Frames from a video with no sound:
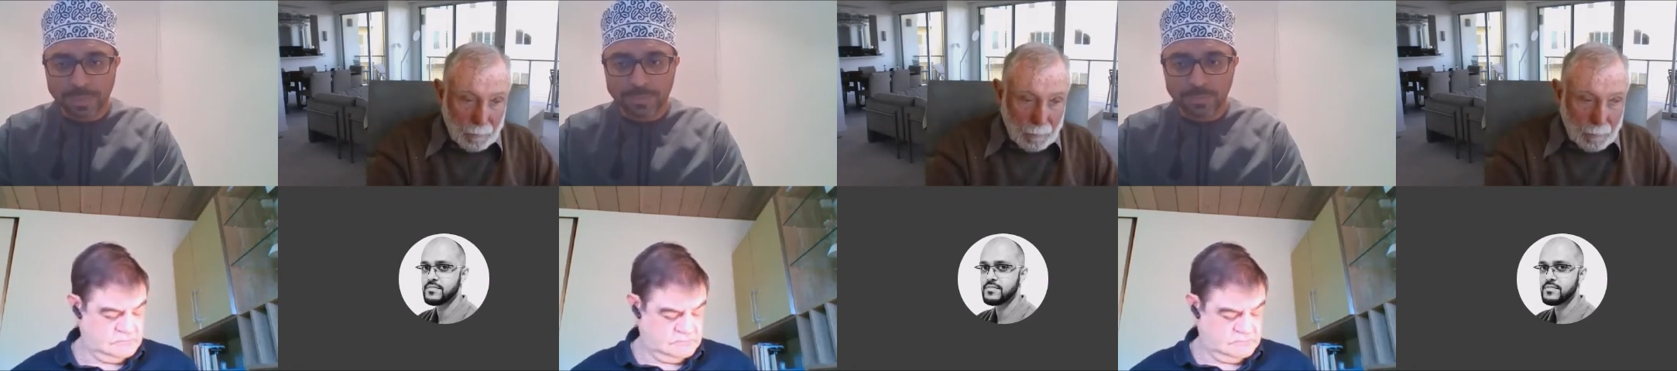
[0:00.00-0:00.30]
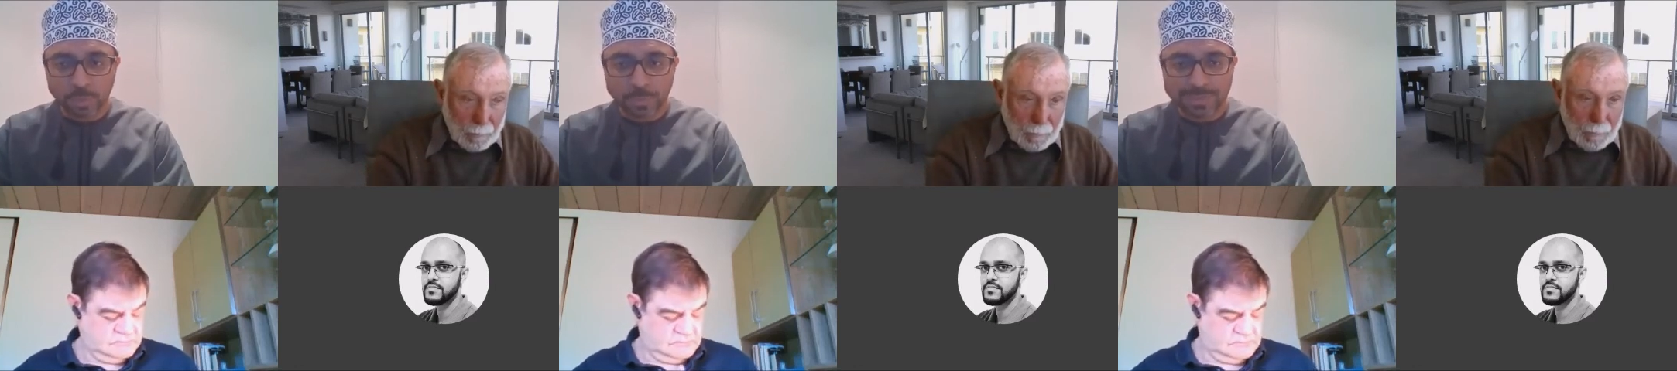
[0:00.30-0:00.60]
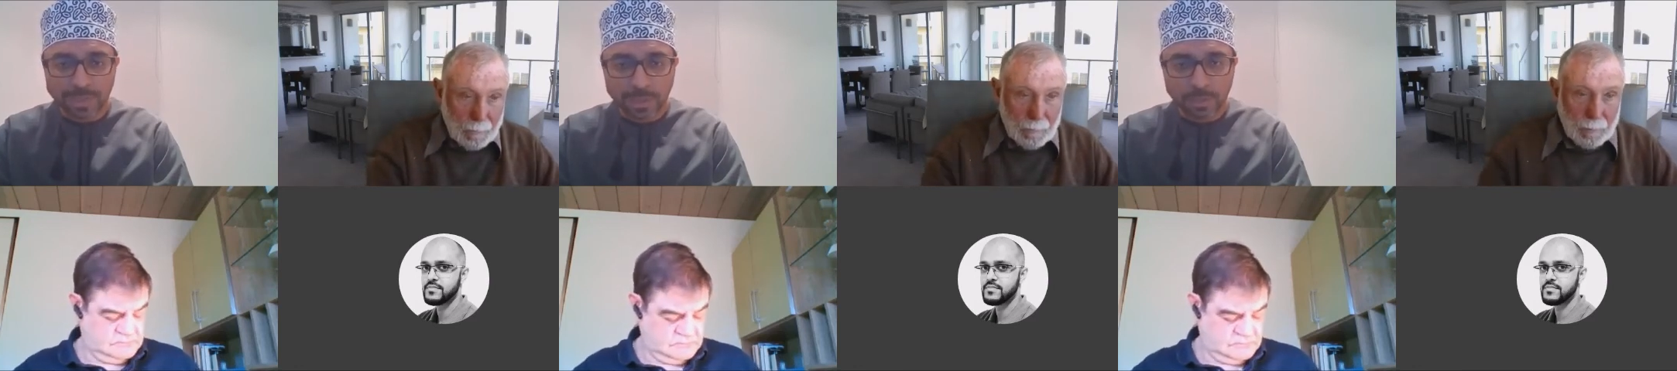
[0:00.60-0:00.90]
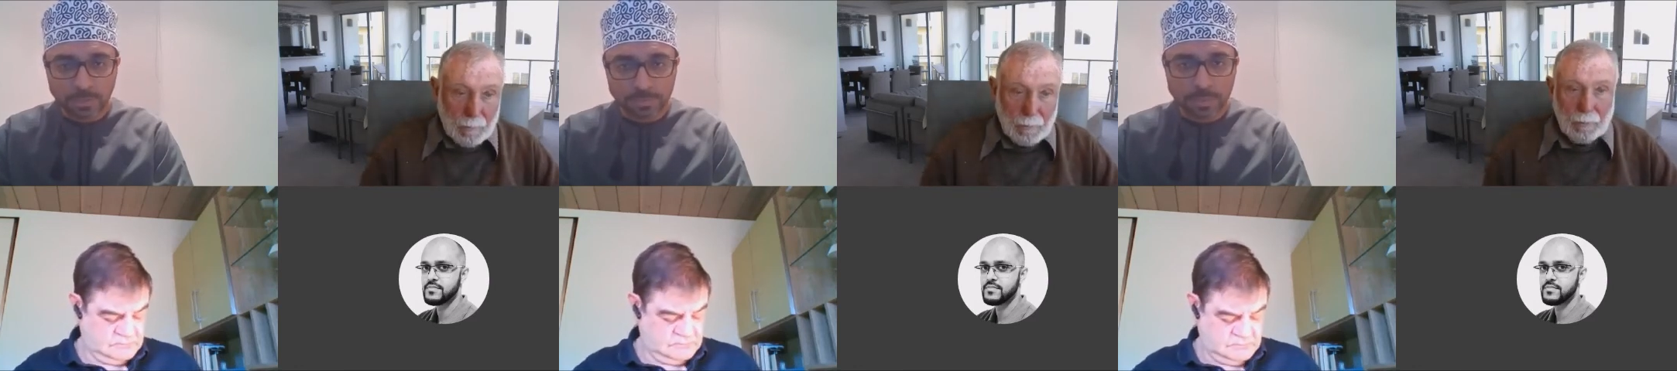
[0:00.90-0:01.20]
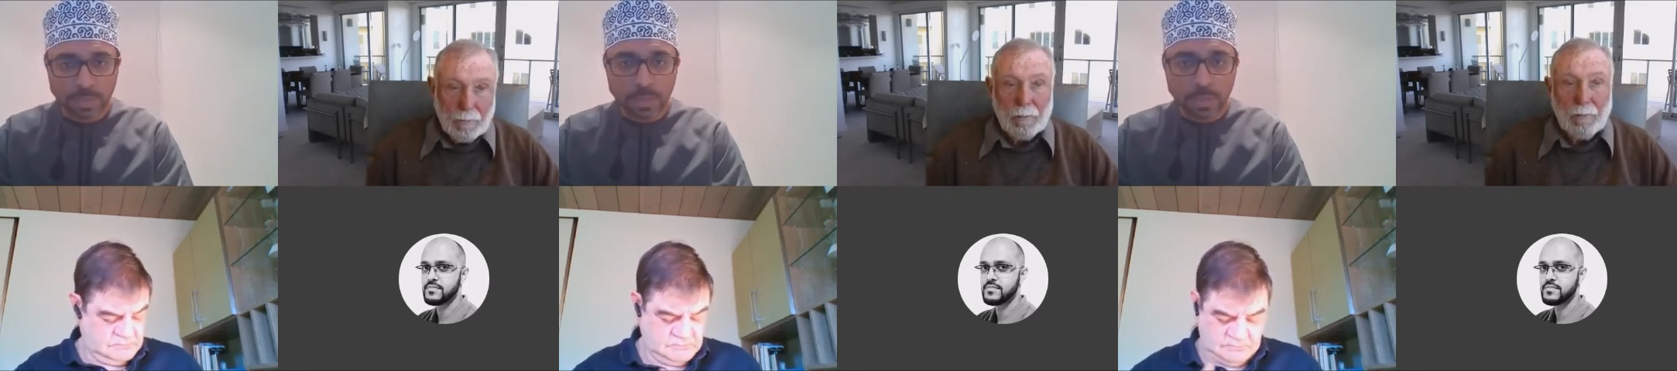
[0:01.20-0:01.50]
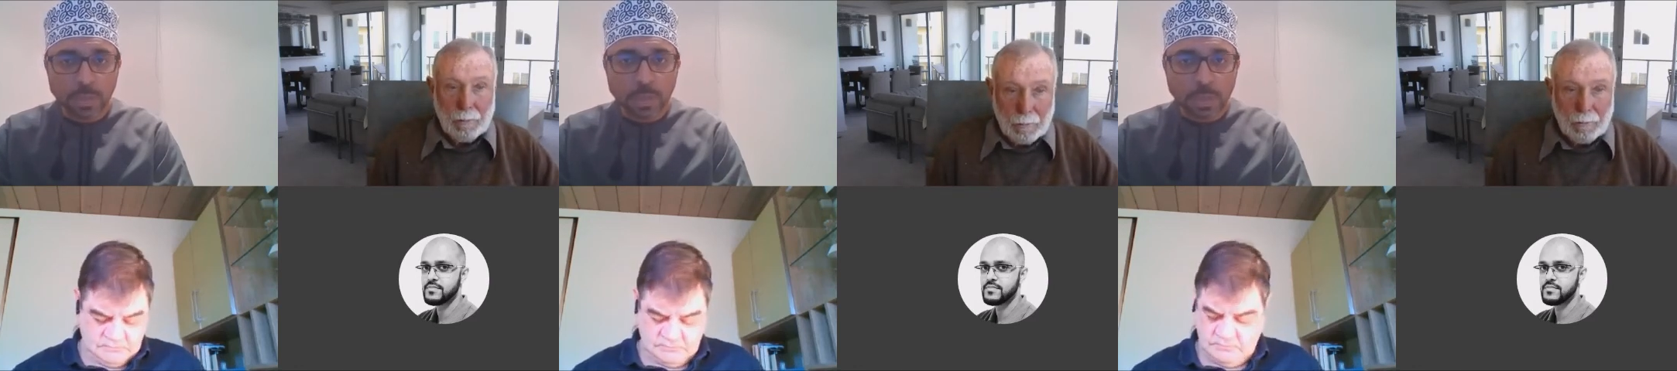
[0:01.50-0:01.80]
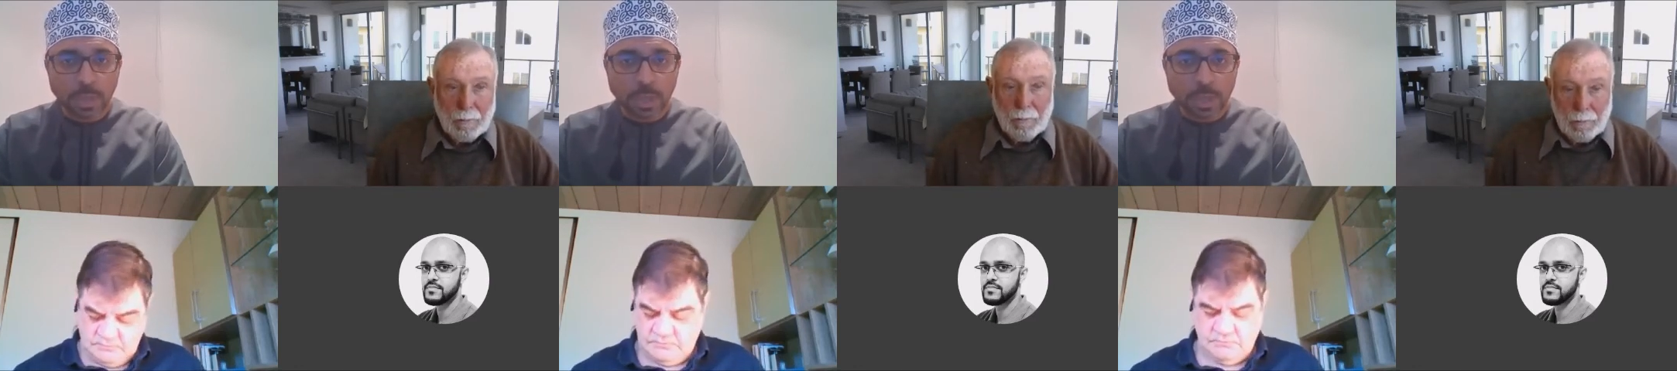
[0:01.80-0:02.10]
Speaker 1: should be taken
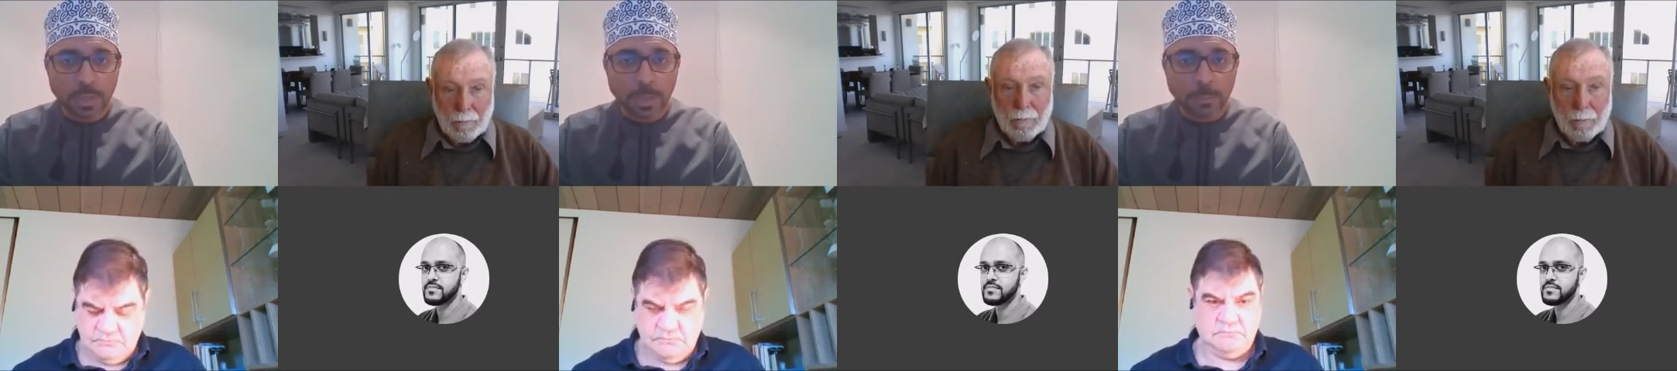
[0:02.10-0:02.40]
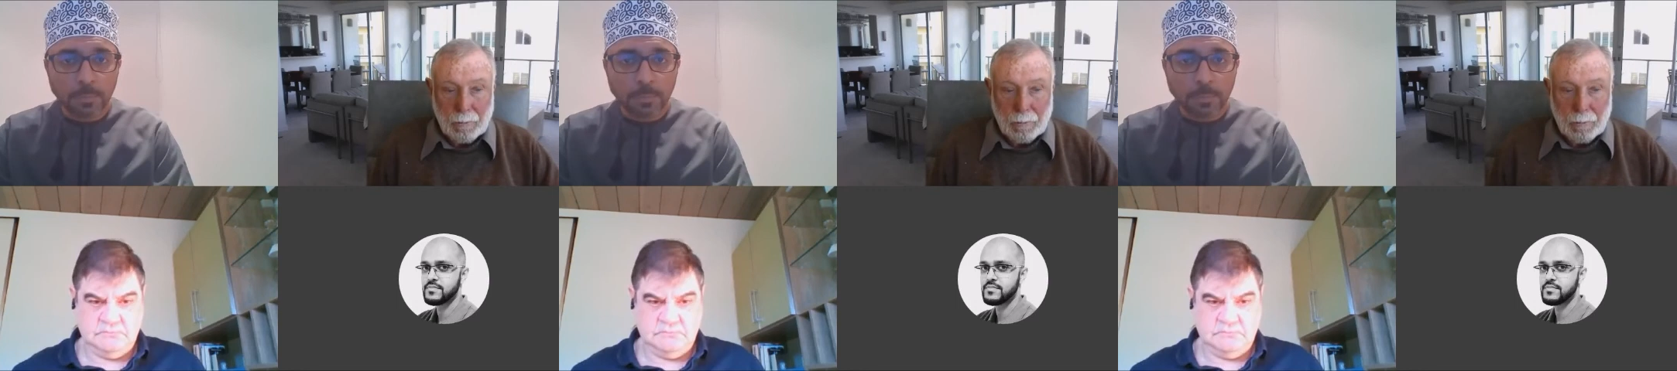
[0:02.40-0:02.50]
uh,